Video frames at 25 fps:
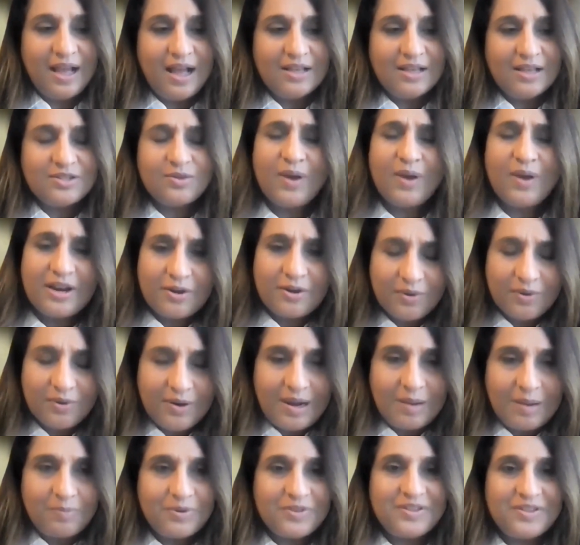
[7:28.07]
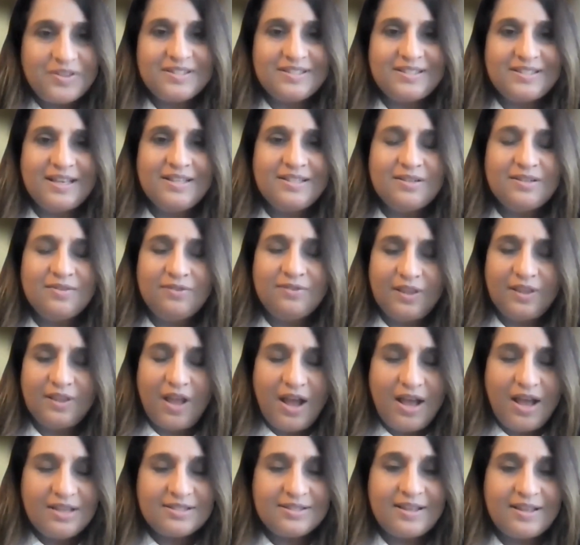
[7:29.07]
so I grew up with a sense of
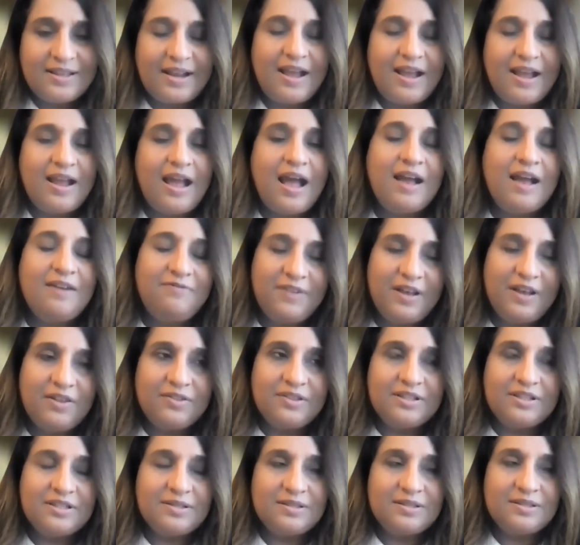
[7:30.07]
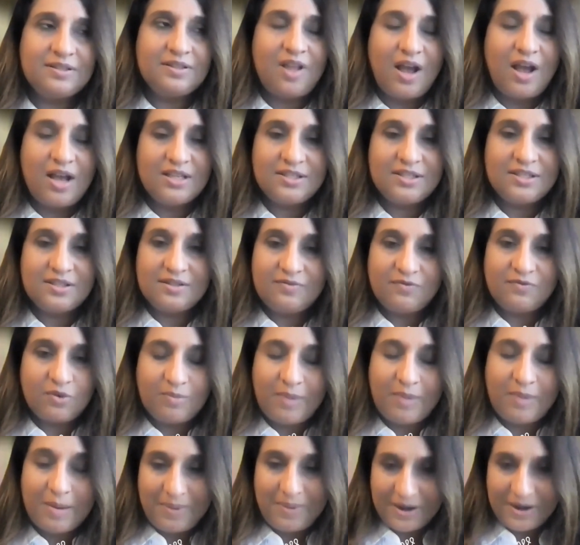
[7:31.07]
loss. Like I felt this loss for
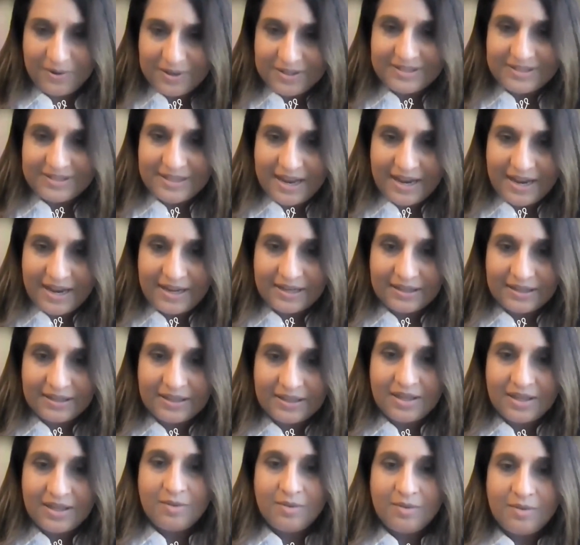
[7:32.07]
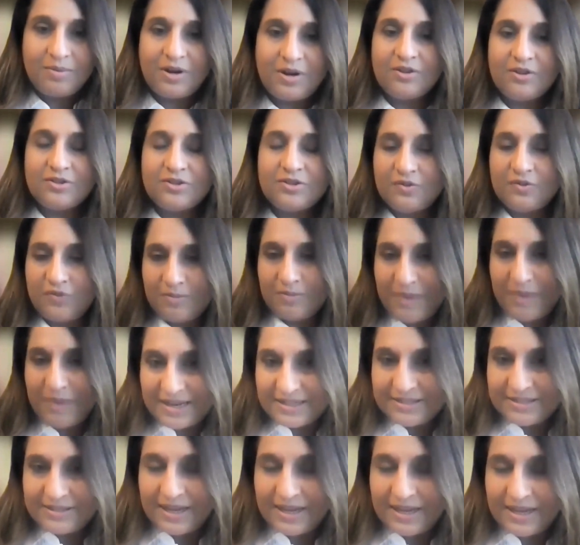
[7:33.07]
my parents' sake, but also for my
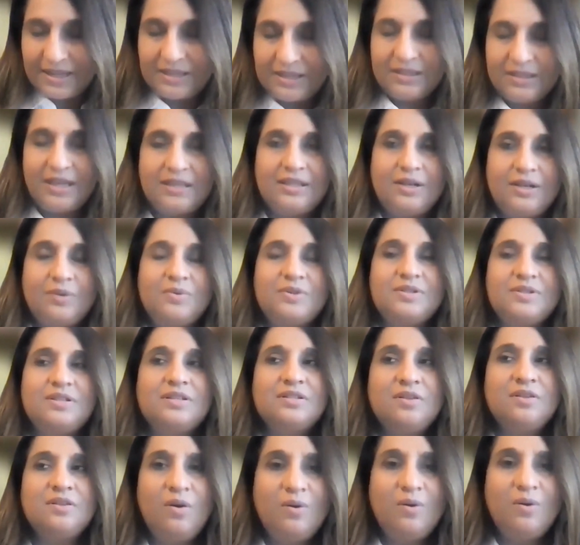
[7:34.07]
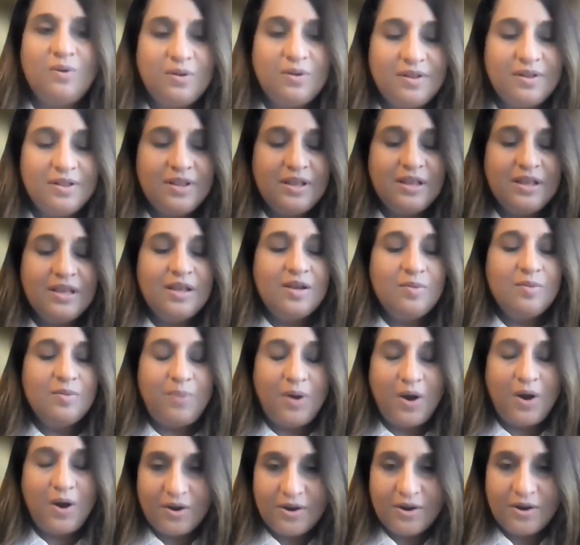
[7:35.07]
sake. Like there was this whole
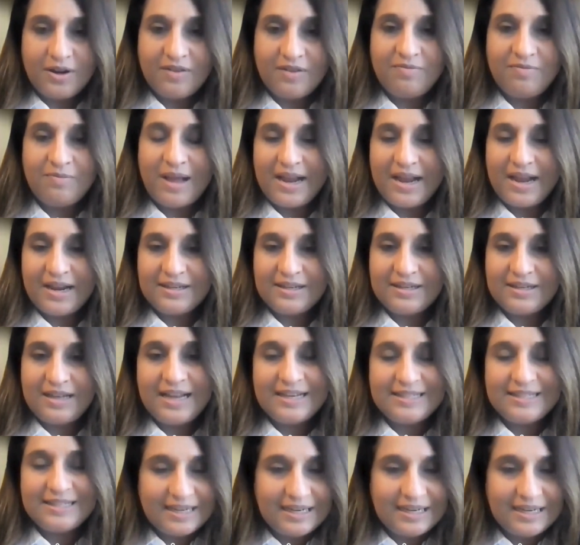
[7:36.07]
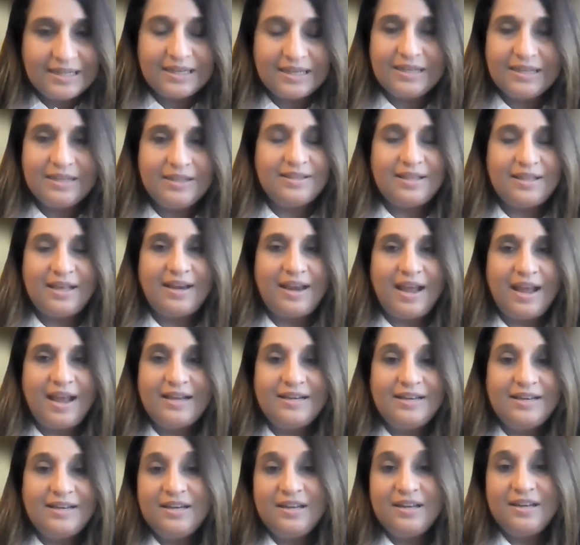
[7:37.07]
part of my identity that I
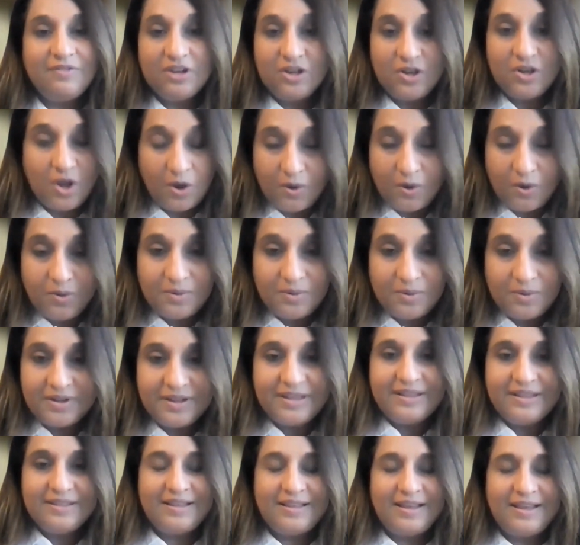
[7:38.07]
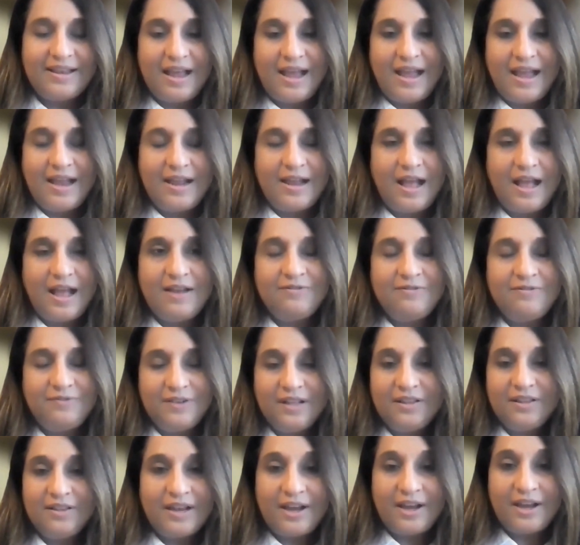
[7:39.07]
didn't even know, that I
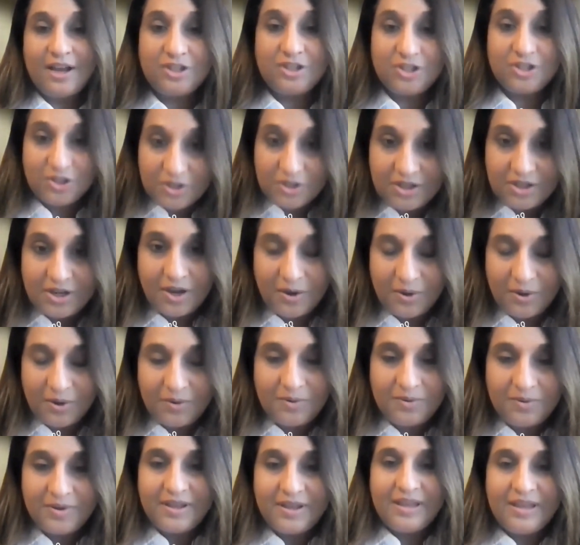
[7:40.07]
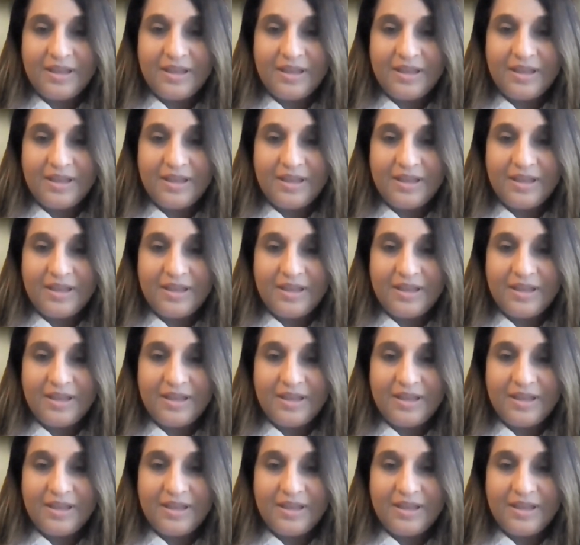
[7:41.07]
felt like I should know.